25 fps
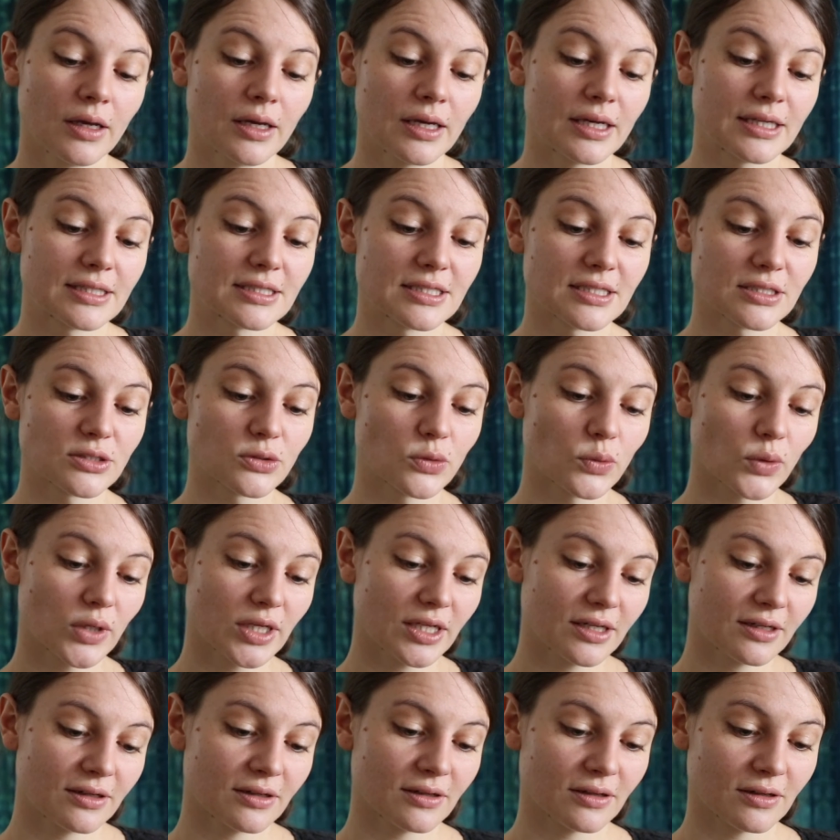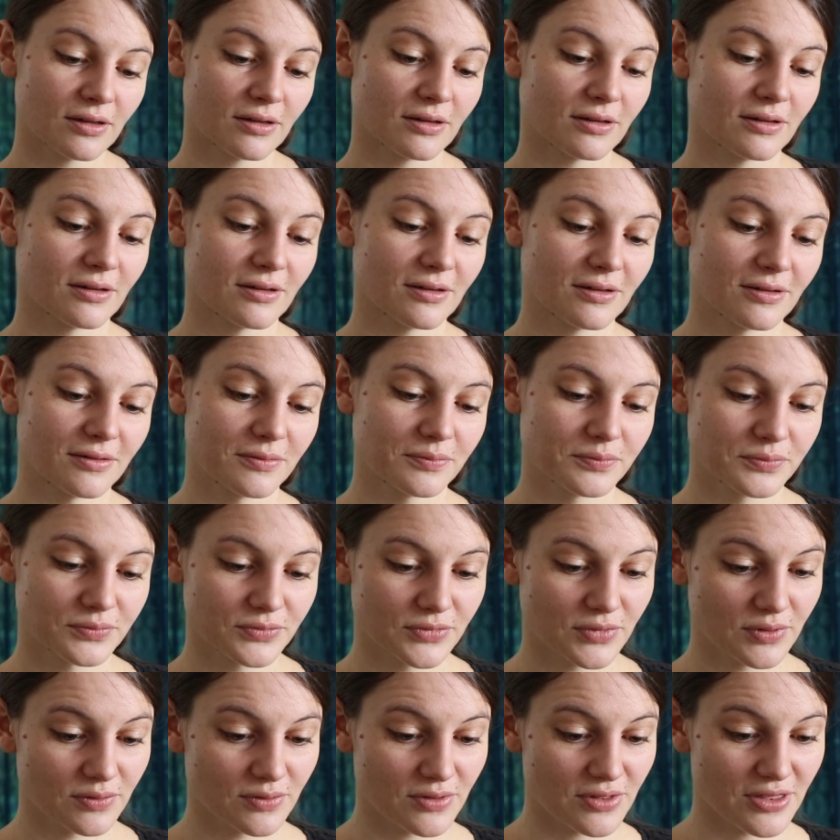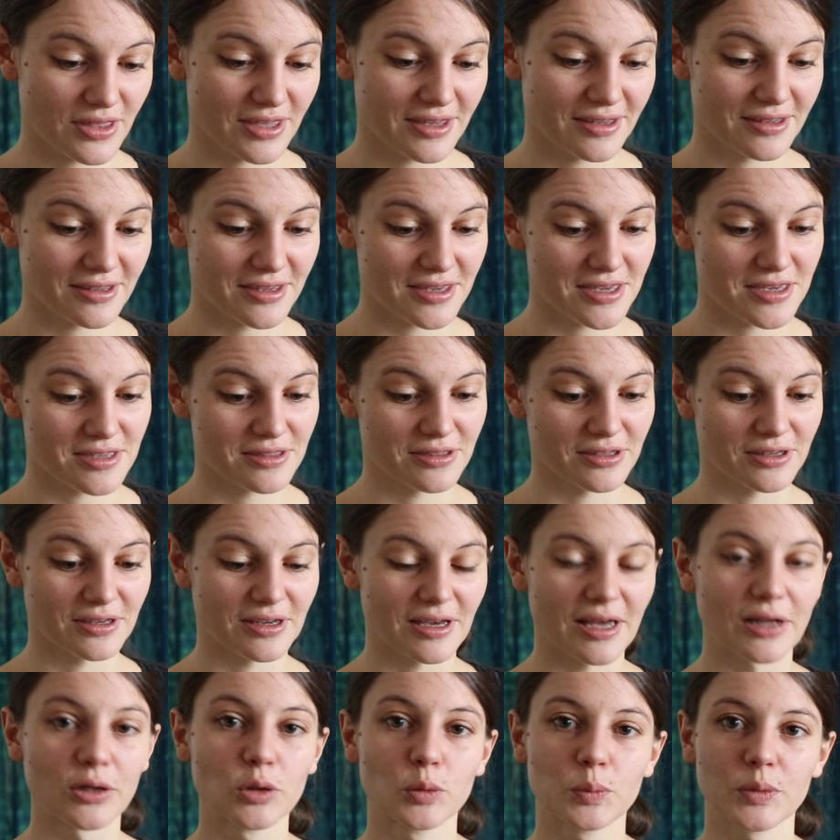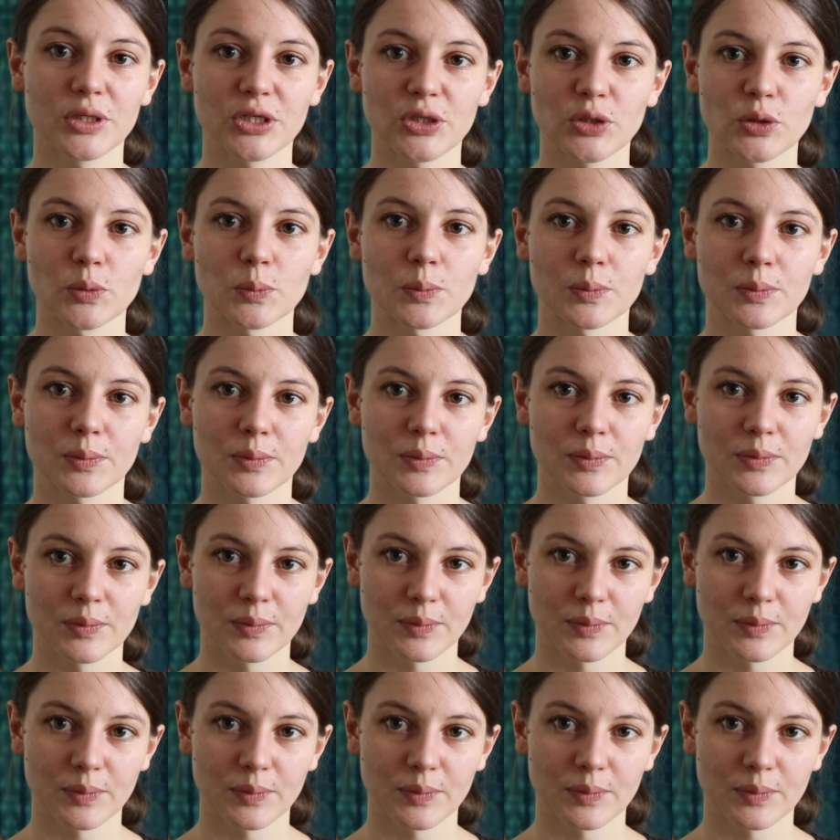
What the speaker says: Is this green thingy, the aluminium